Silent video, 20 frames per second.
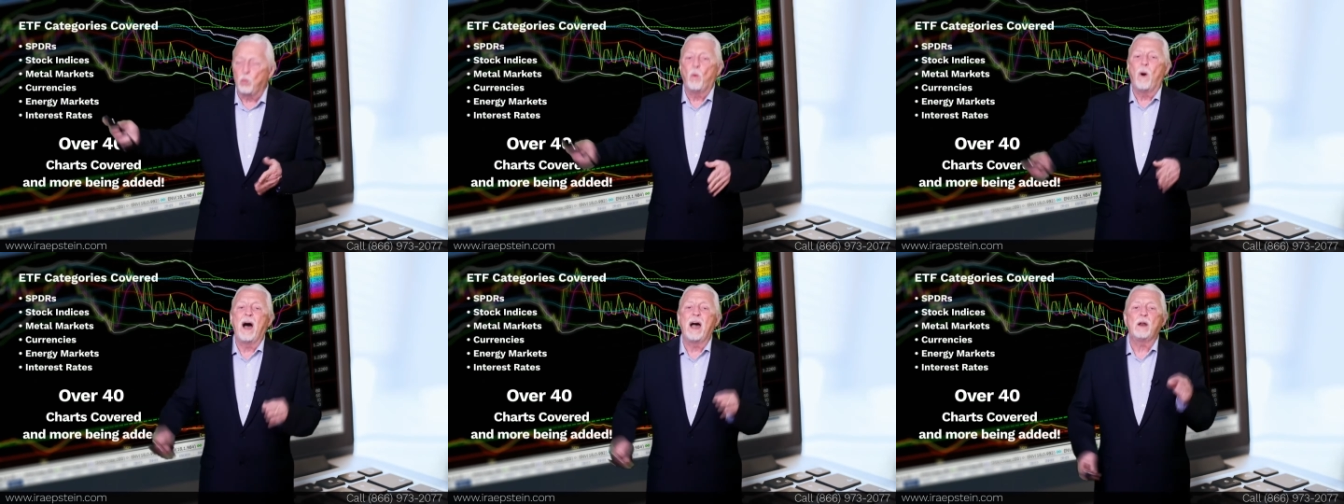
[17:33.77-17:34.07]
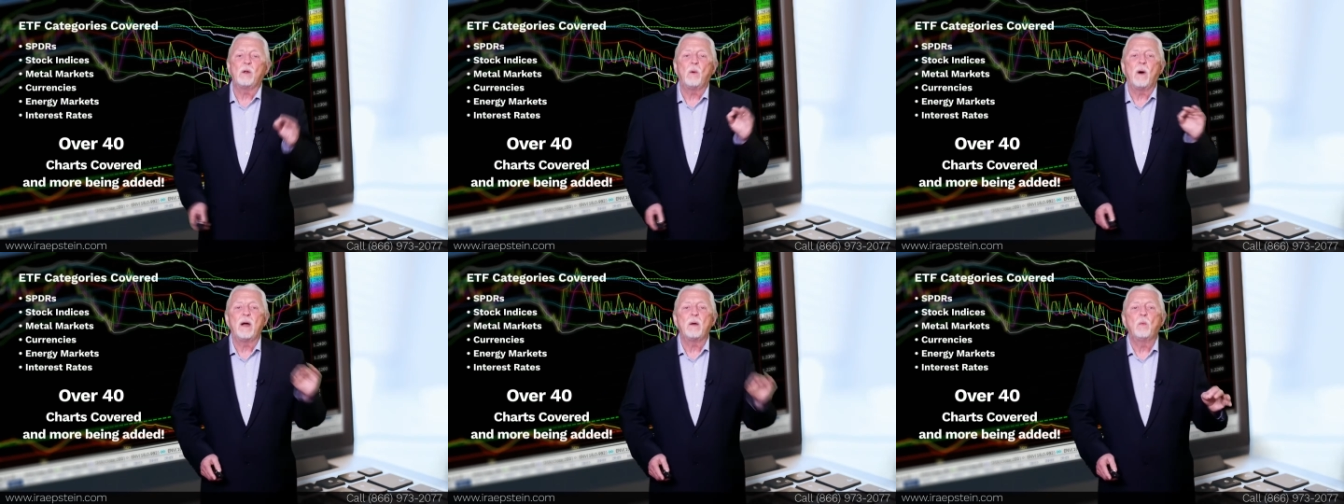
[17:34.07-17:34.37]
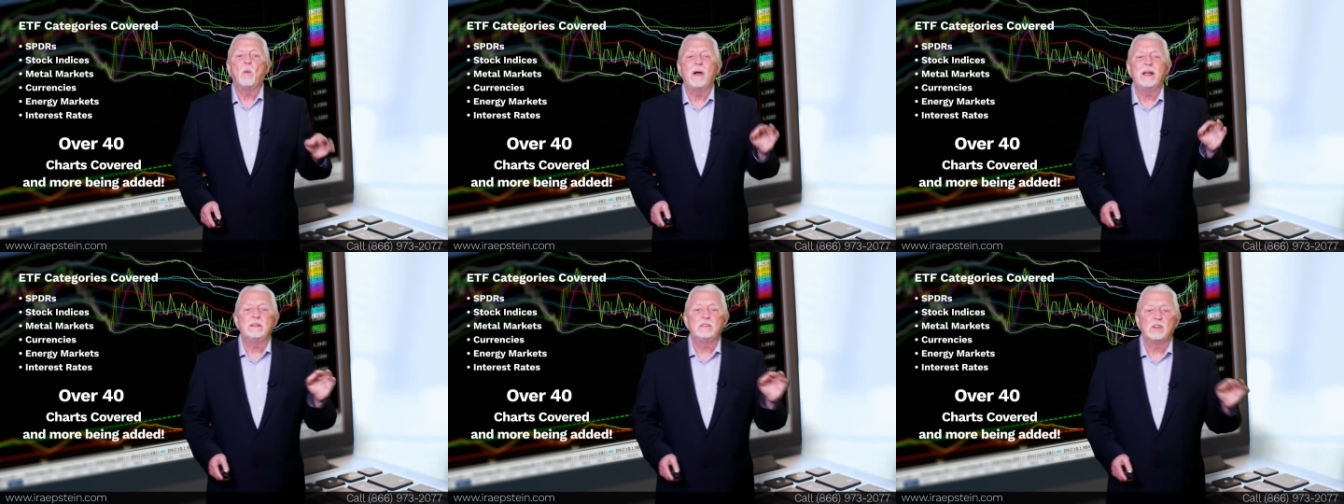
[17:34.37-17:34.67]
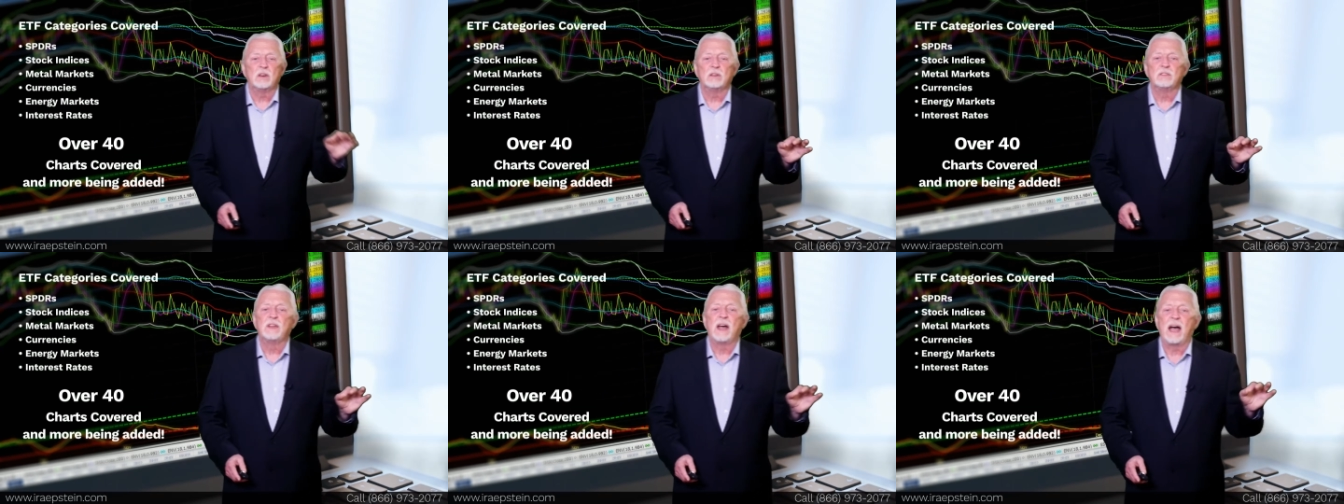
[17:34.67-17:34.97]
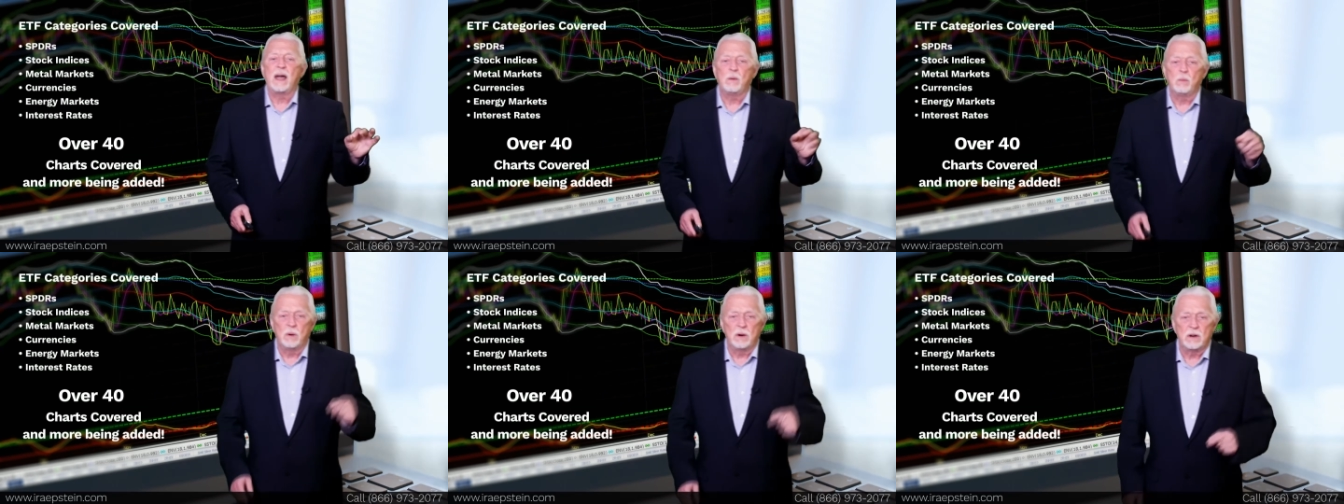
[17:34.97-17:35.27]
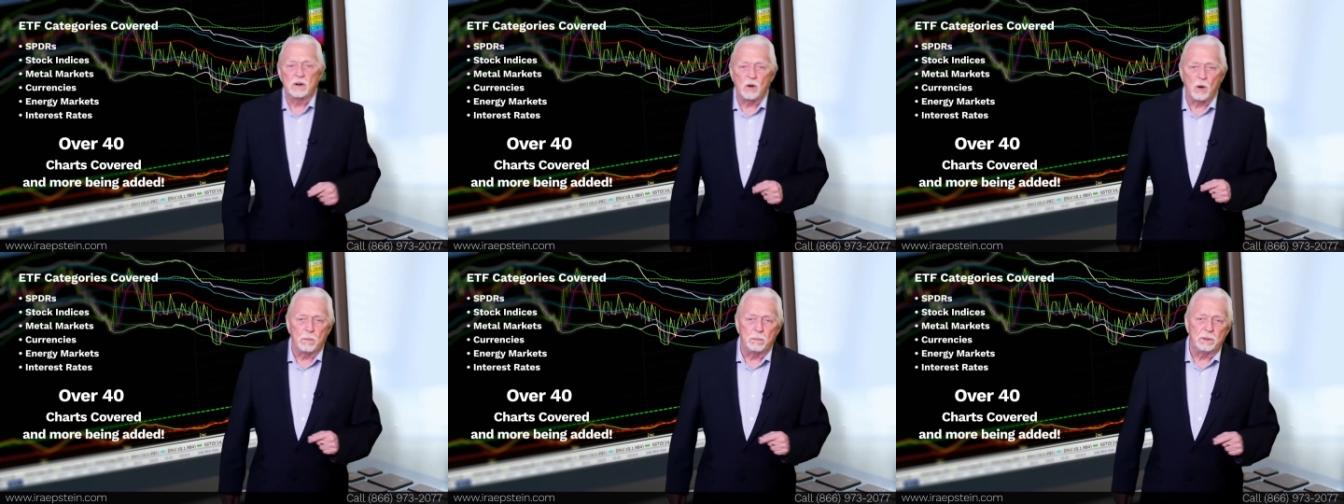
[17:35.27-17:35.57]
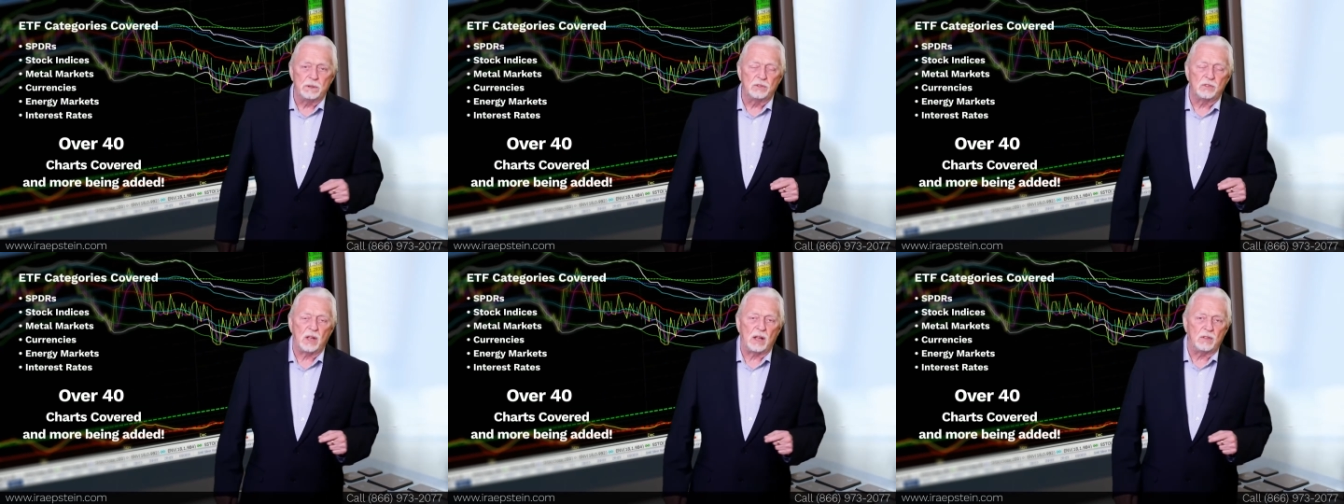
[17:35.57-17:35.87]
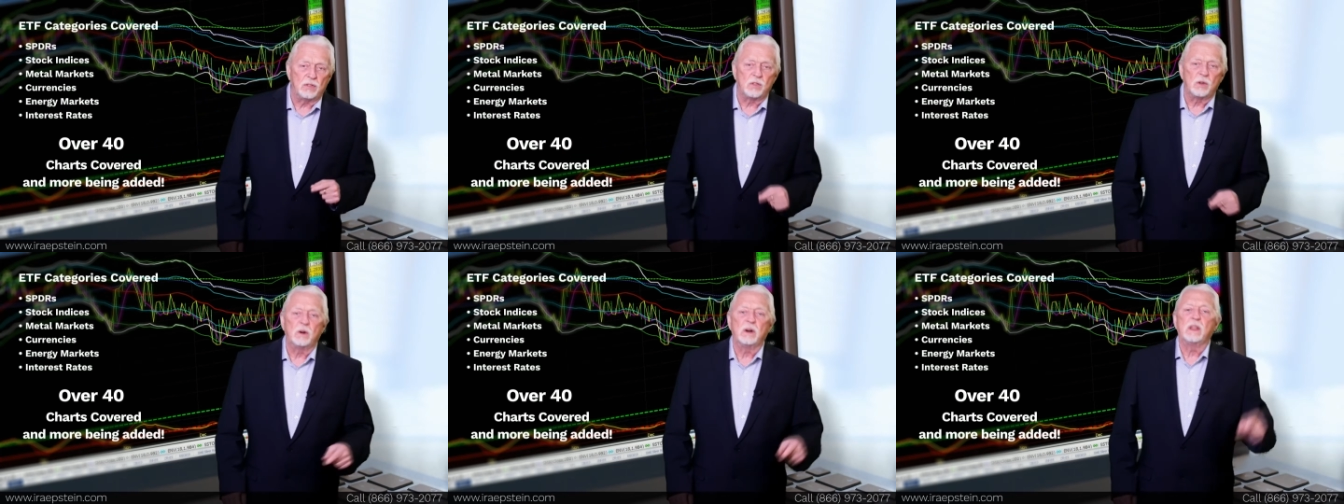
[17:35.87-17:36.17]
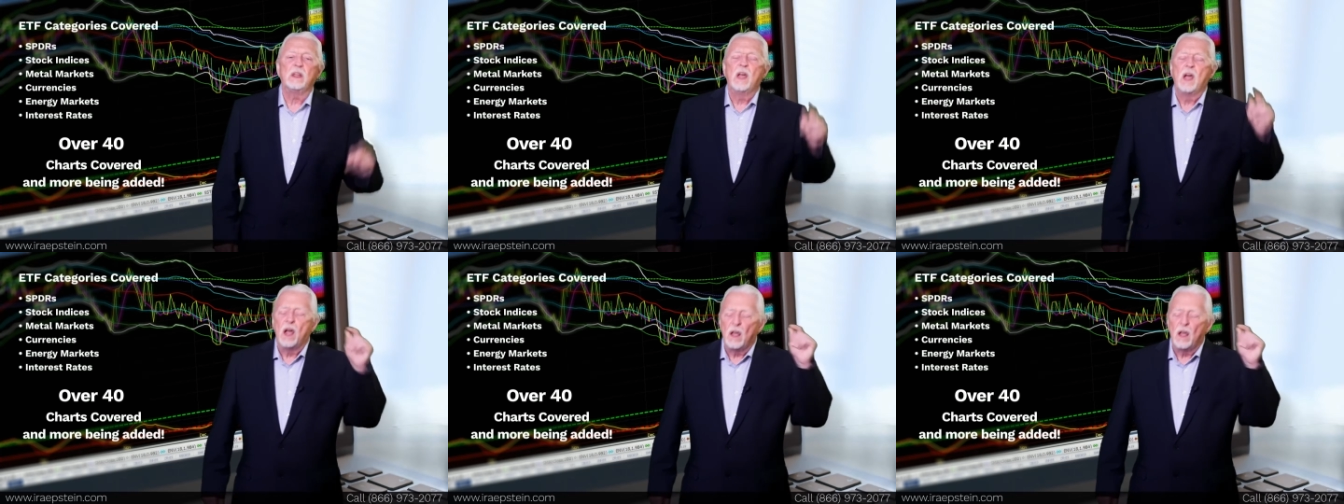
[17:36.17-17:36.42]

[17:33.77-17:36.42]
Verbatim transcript: Why do I wait till nine when it opens 8:30?